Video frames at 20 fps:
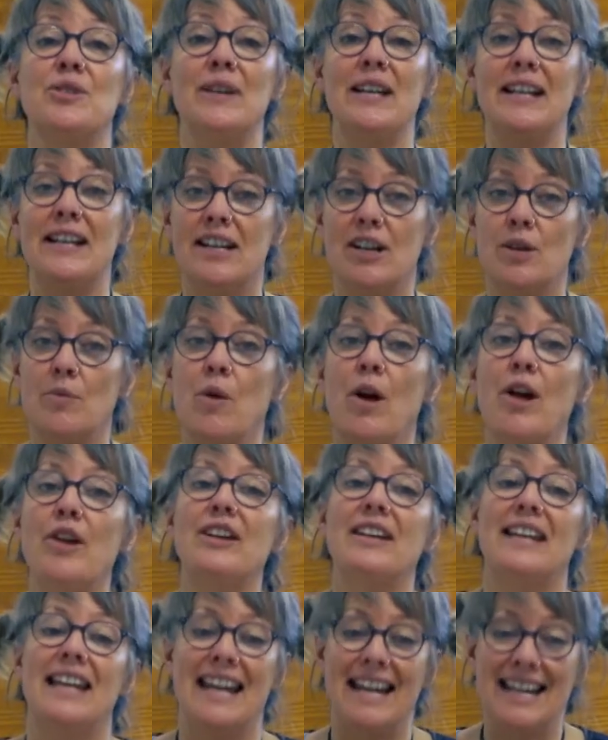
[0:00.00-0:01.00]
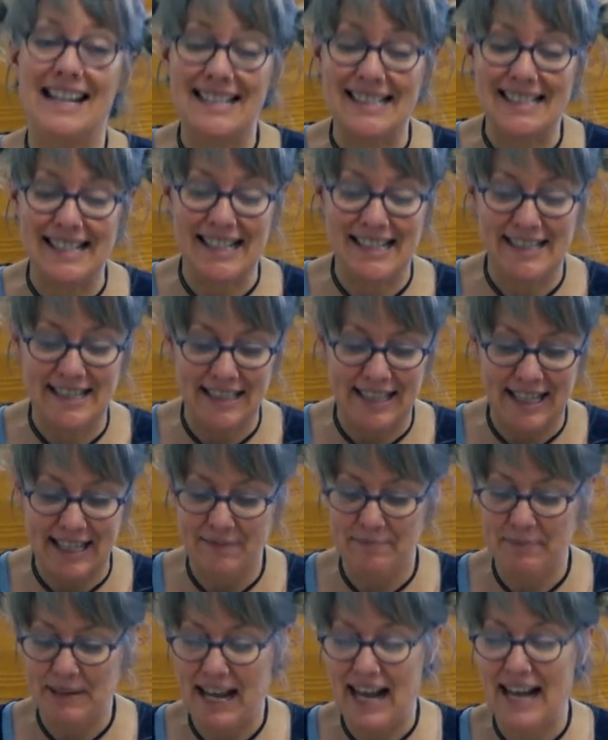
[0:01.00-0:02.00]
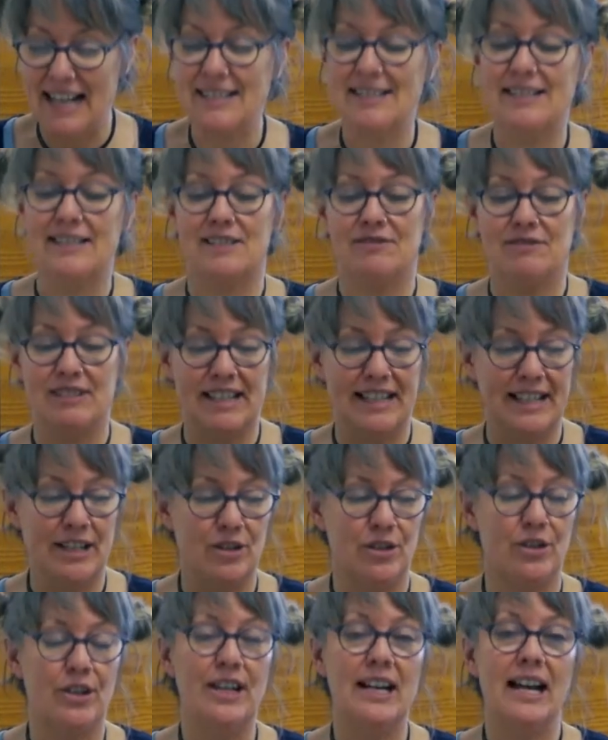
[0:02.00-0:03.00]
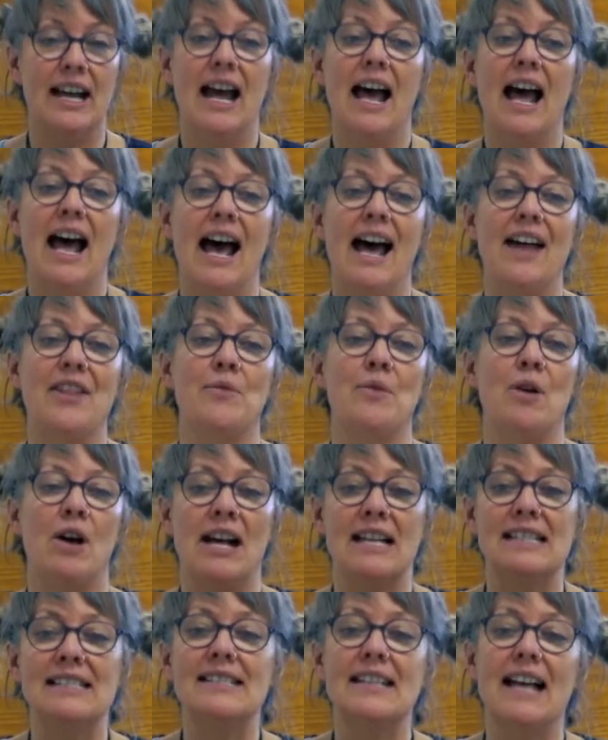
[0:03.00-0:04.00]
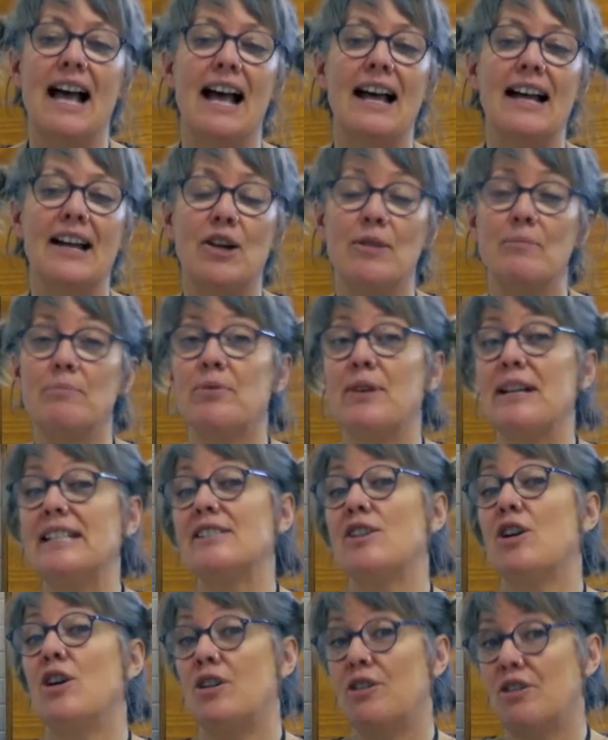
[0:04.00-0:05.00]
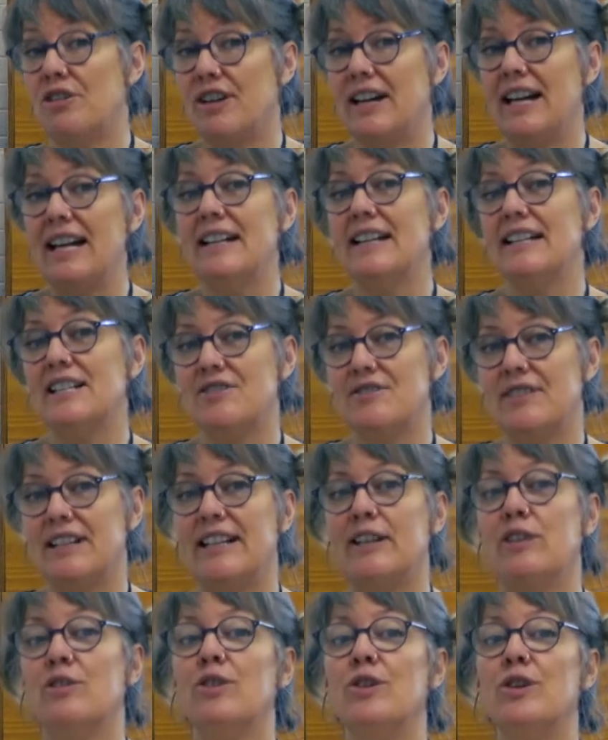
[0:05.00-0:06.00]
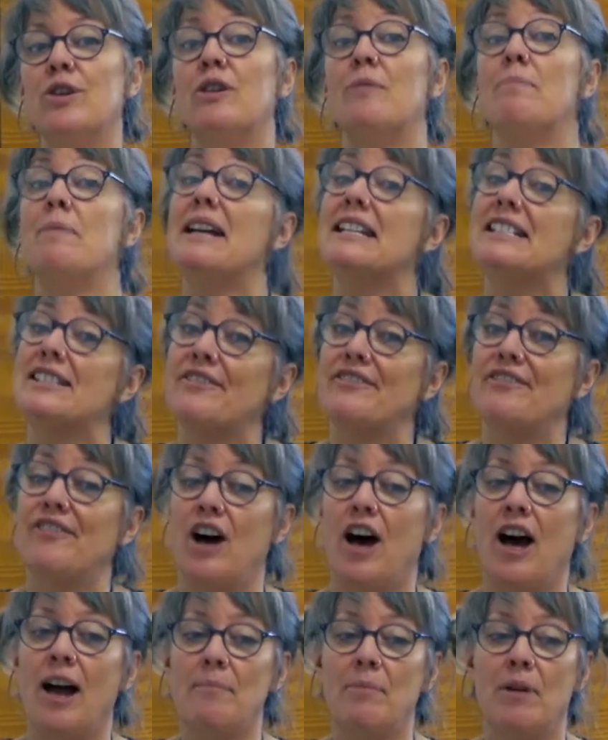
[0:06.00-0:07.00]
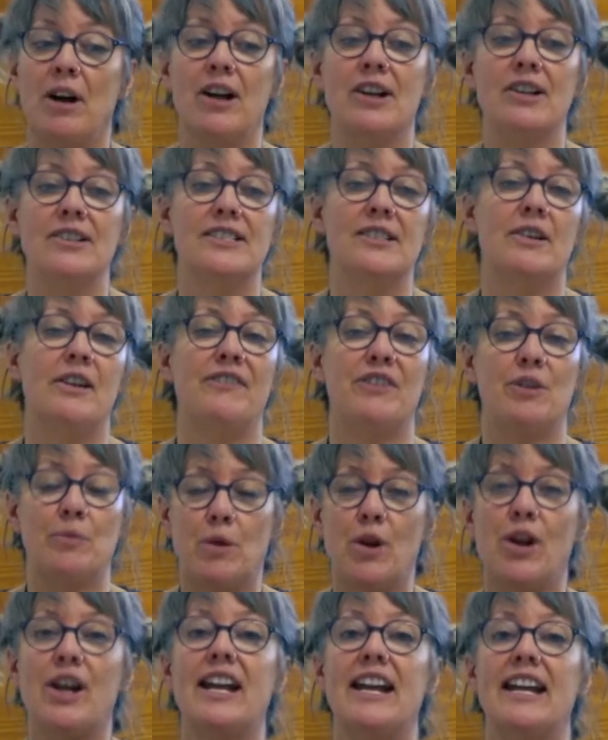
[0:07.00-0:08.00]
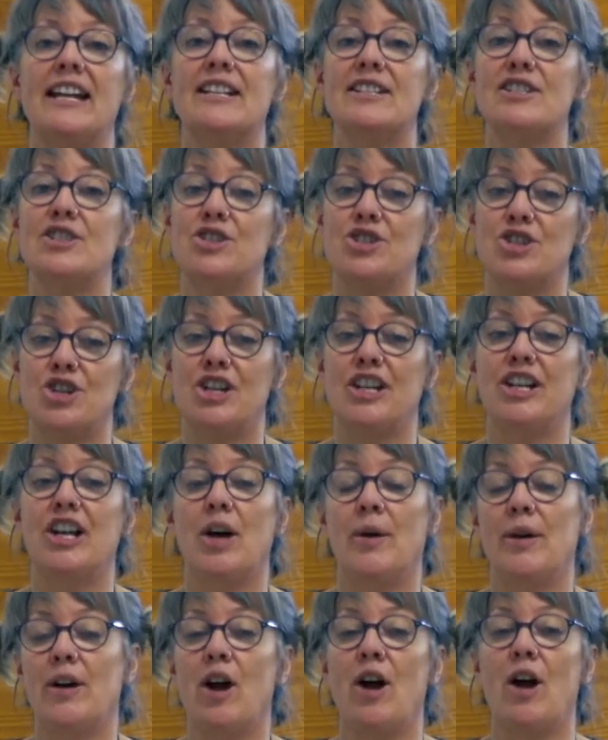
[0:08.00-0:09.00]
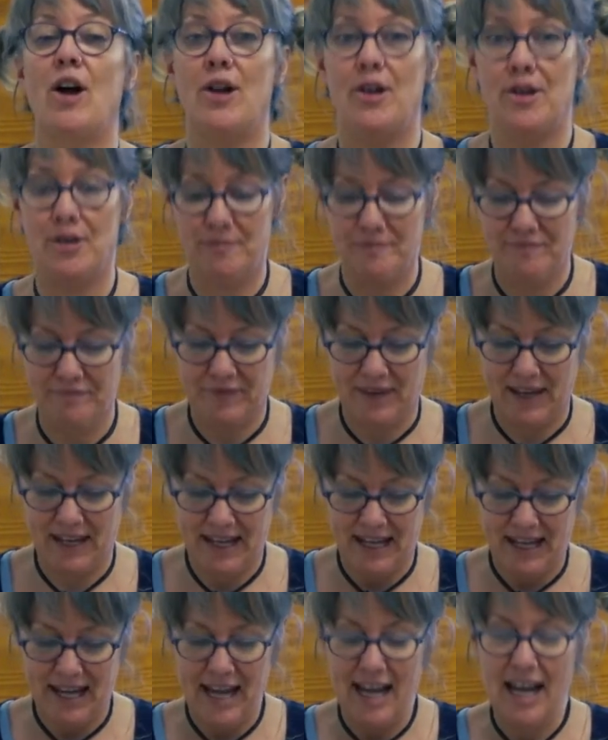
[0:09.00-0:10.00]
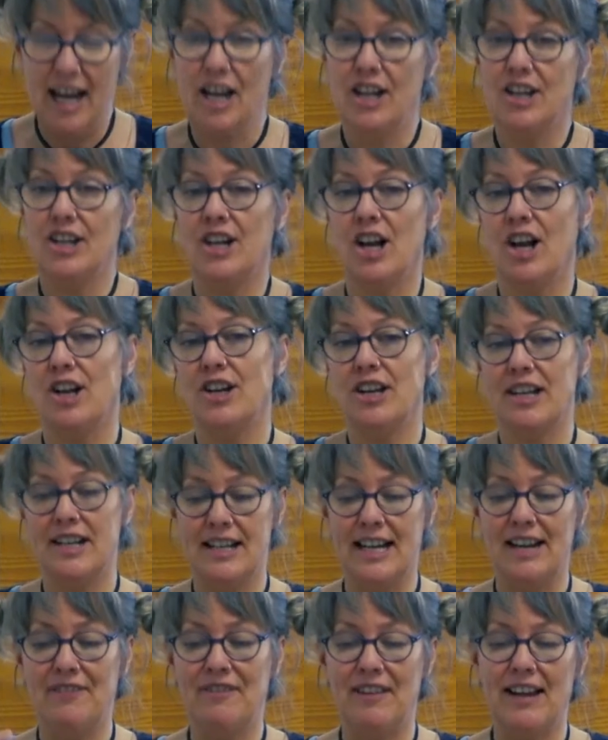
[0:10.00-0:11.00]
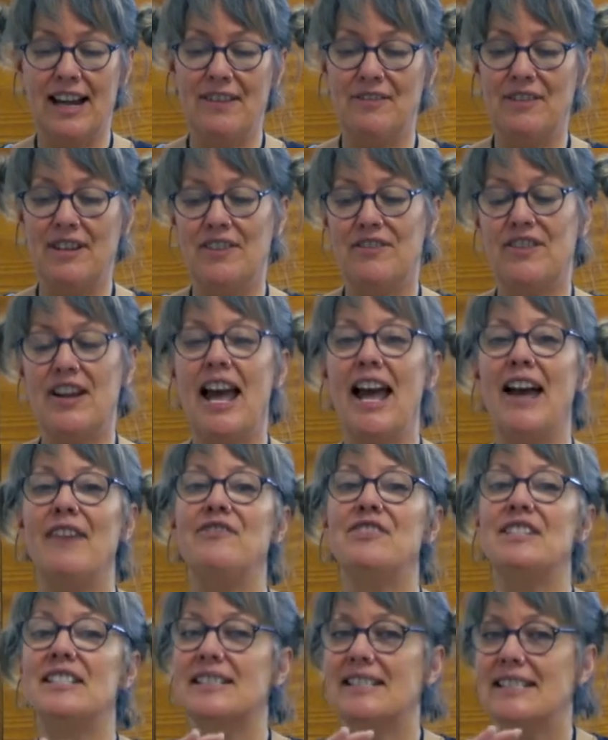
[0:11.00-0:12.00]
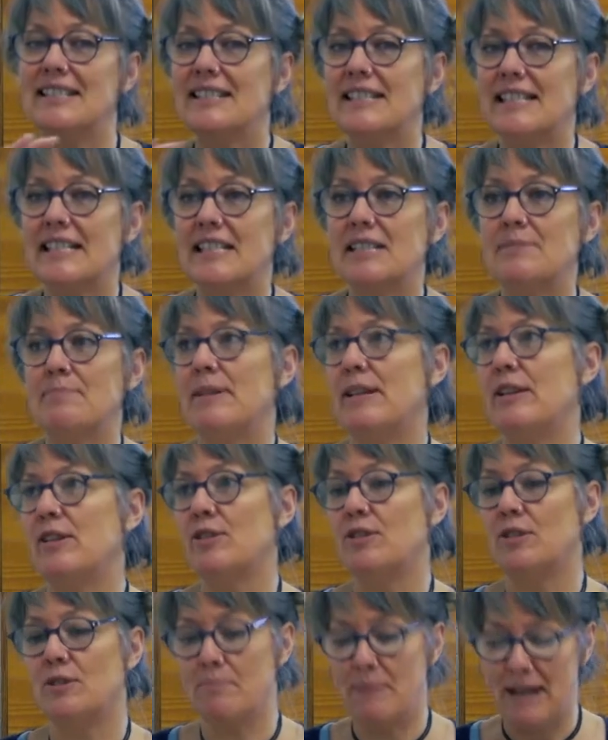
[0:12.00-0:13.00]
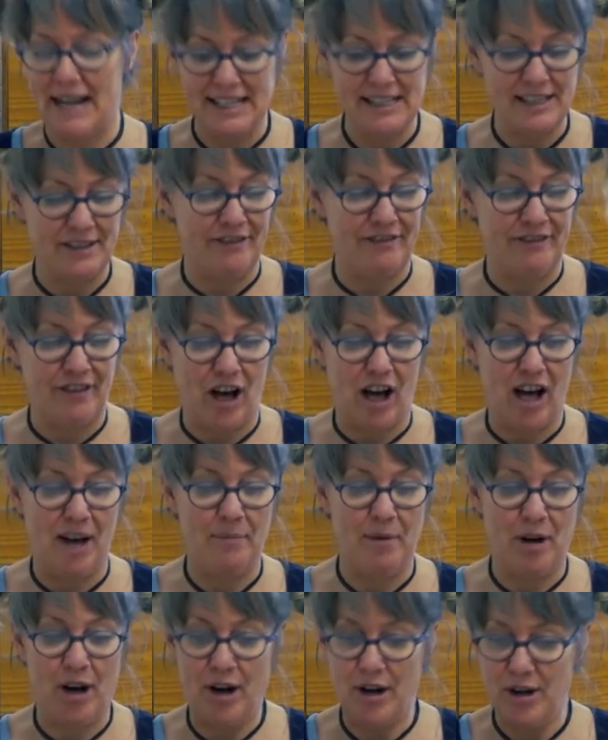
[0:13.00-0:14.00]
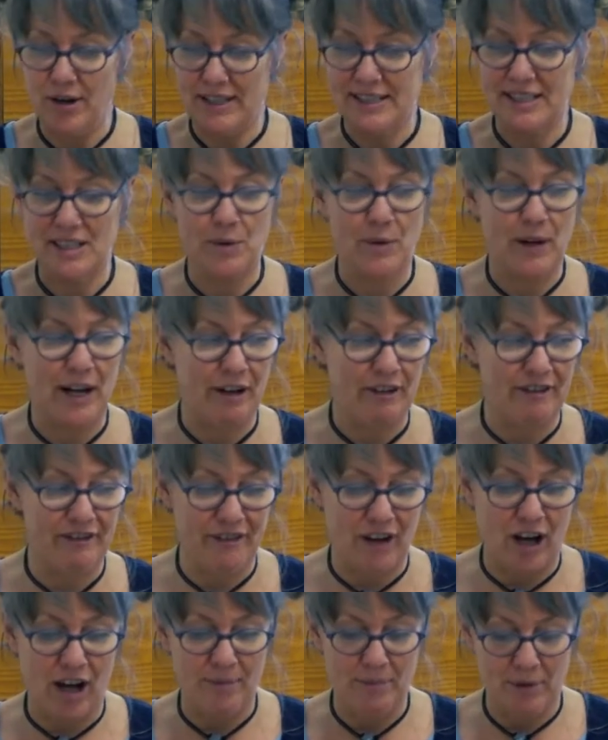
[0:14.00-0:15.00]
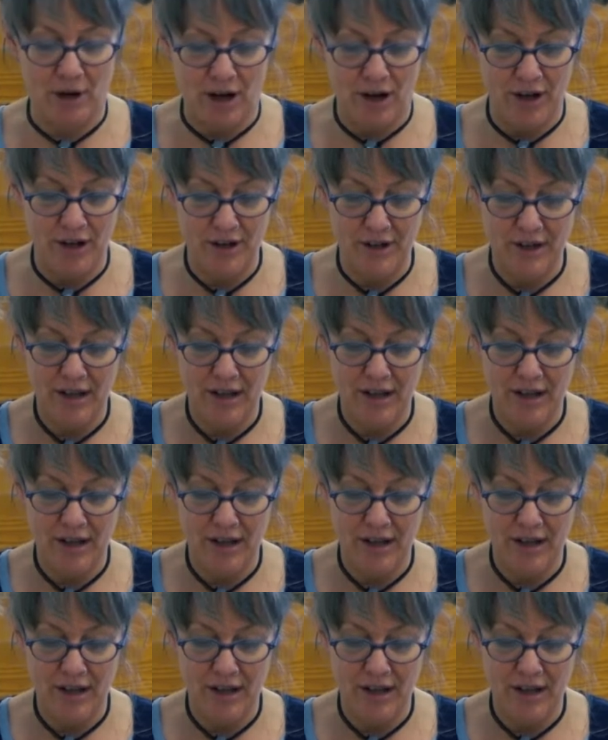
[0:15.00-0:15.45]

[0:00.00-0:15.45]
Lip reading: it and it won't knead as easily. Plaster's really good. Otherwise, compressed concrete is really good, or a piece of fibro. So if you're working in a studio at home, you know, you can, even if you have just a 6mm piece of fibro, a square of fibro,